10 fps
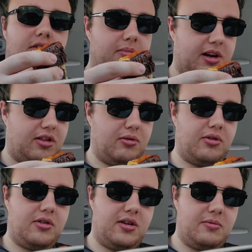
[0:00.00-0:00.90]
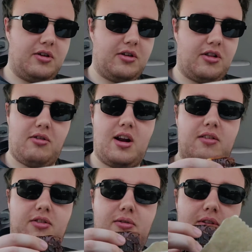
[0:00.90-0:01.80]
Got a bit of sauce in it. We're going to go straight
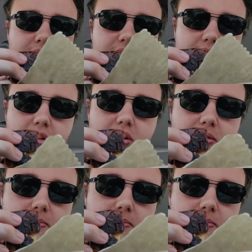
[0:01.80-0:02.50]
into it. Let's go.